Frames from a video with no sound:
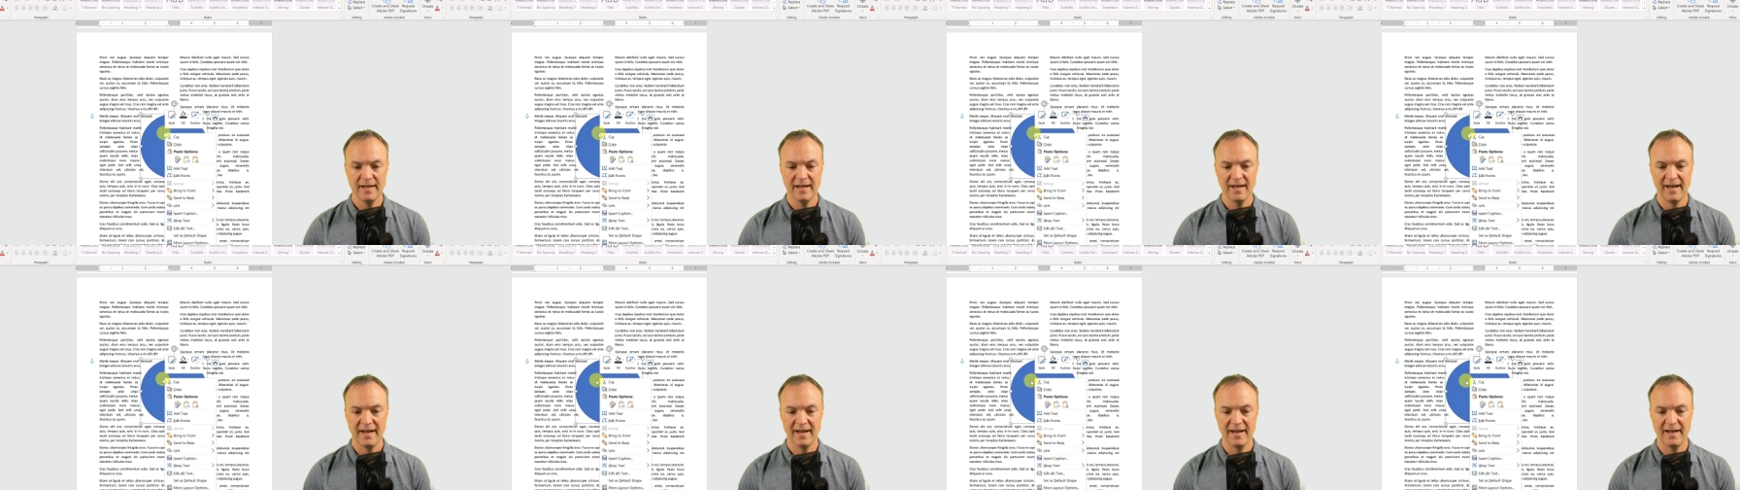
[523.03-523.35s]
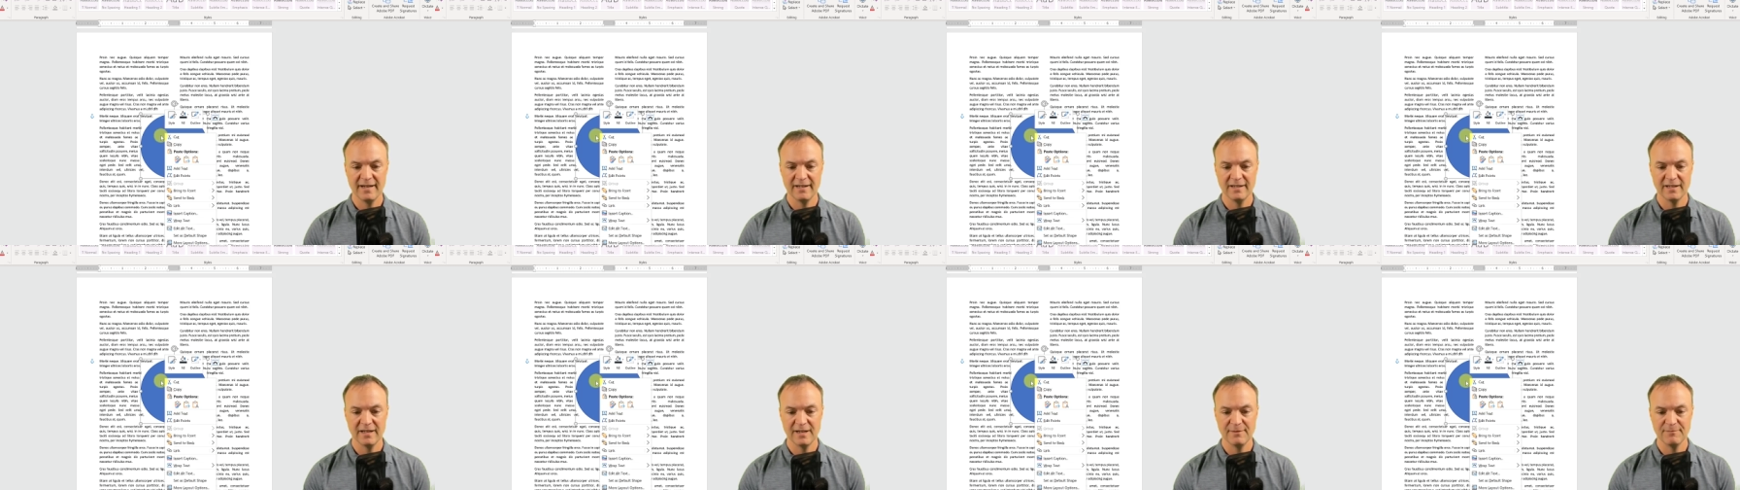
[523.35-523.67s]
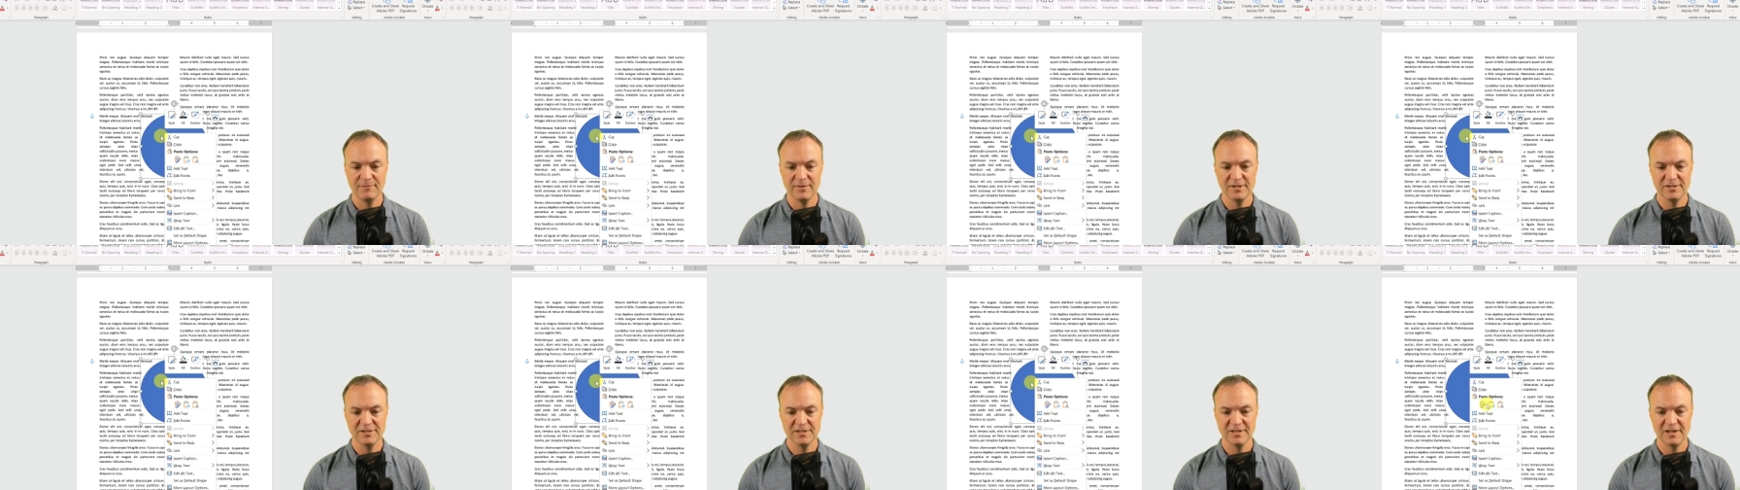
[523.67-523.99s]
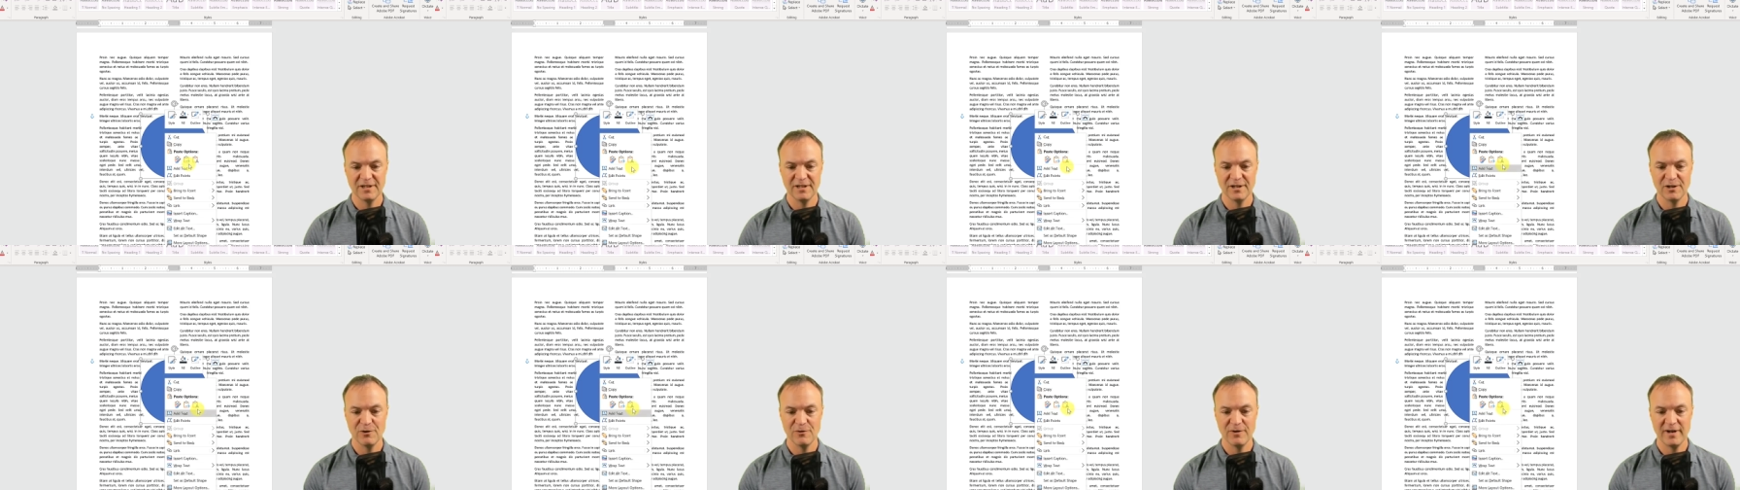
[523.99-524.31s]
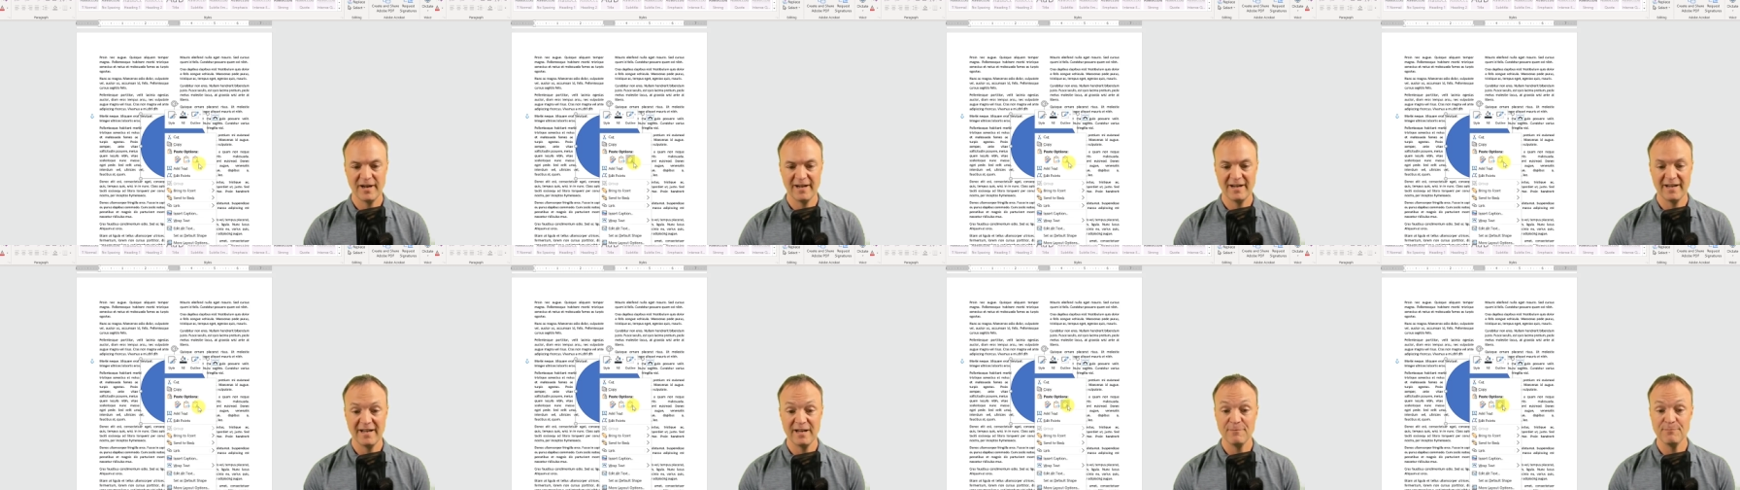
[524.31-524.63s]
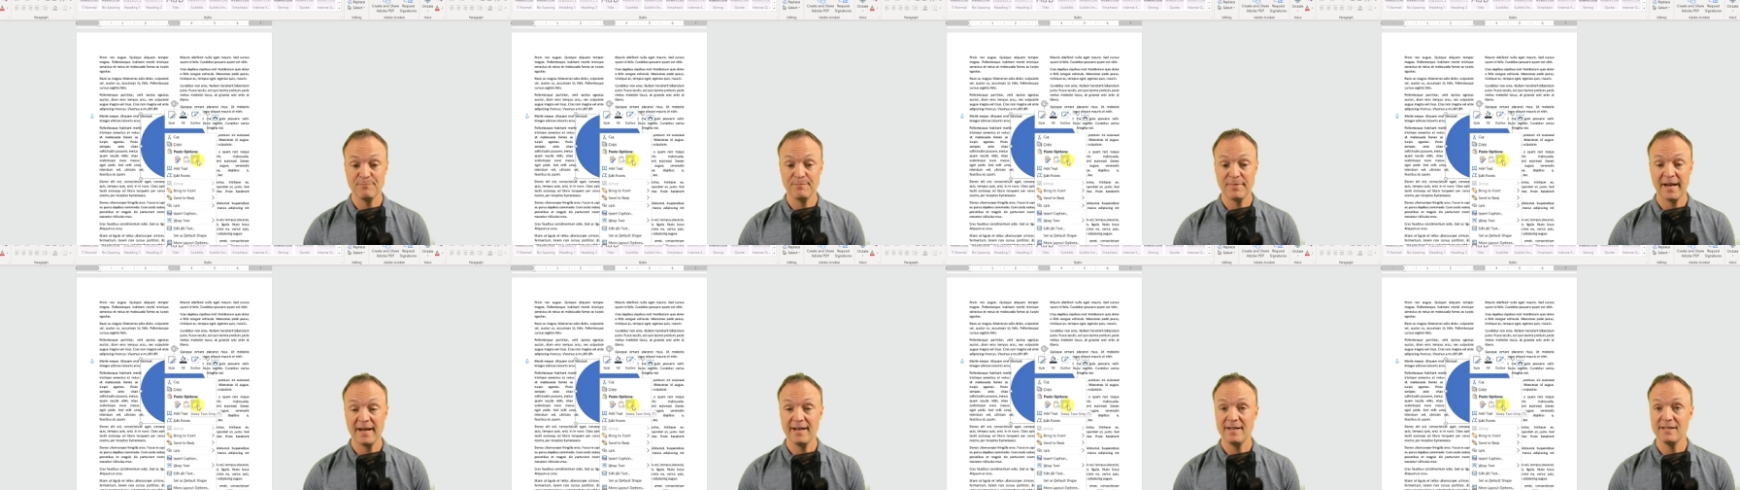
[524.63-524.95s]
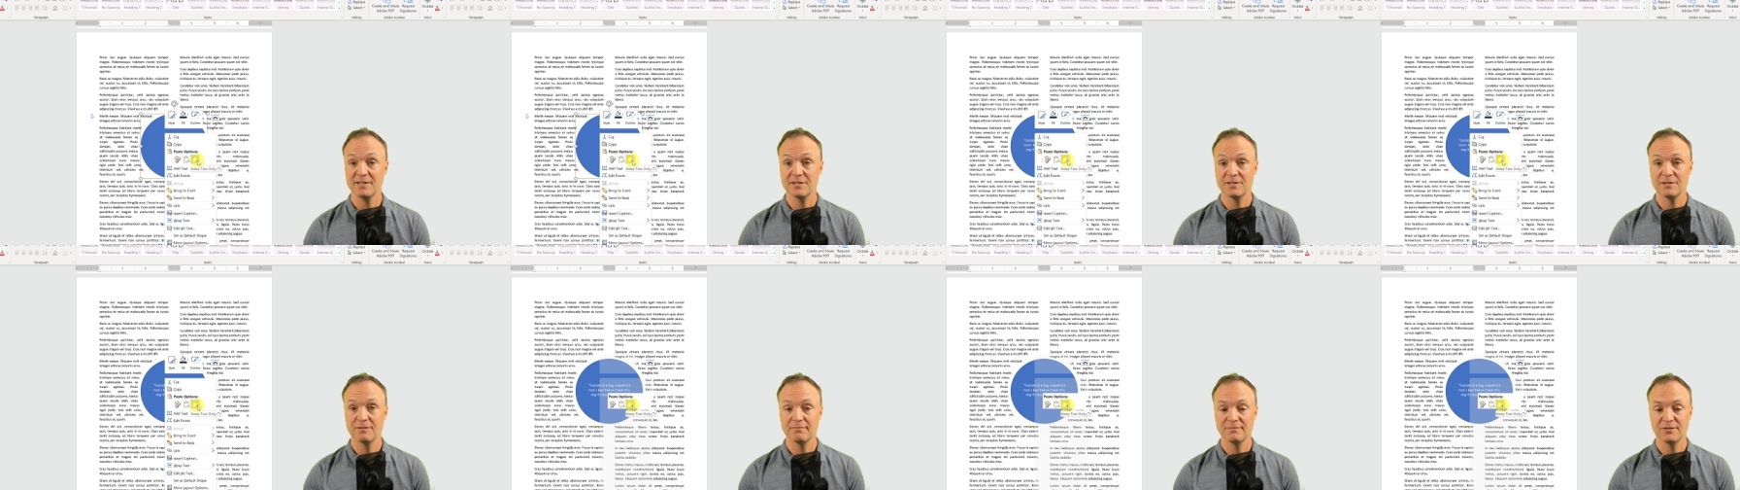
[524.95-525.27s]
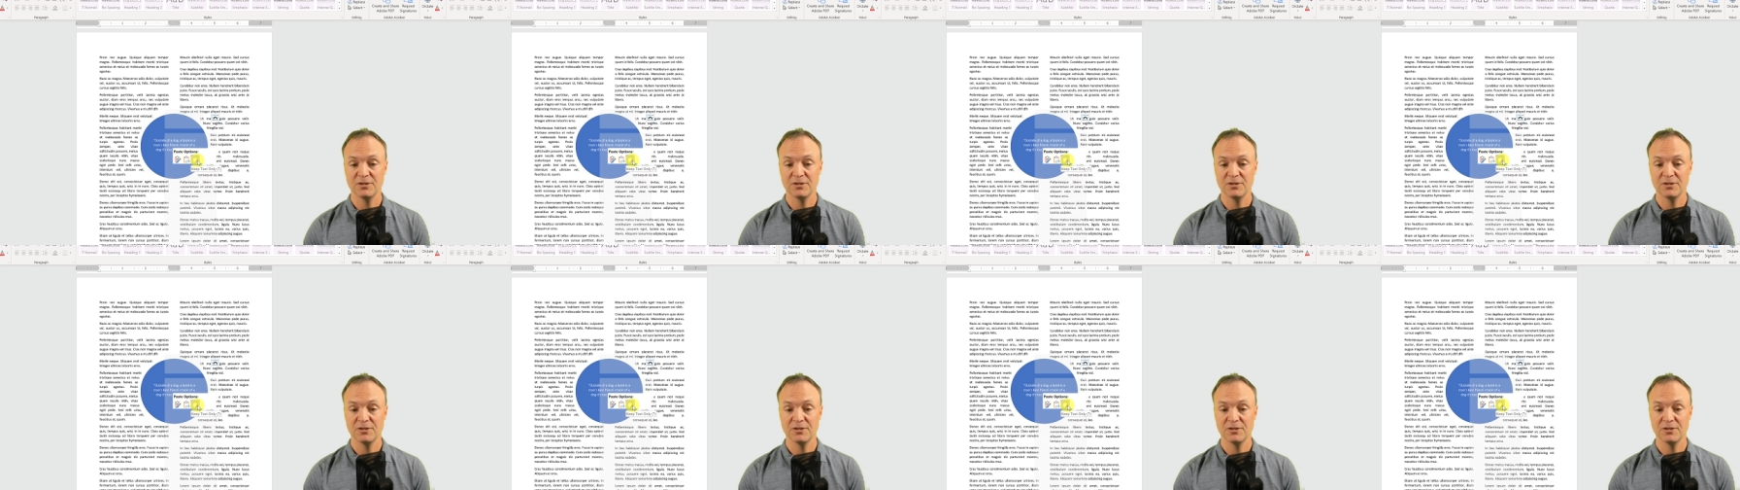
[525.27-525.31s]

and I'm just going to go ahead and paste.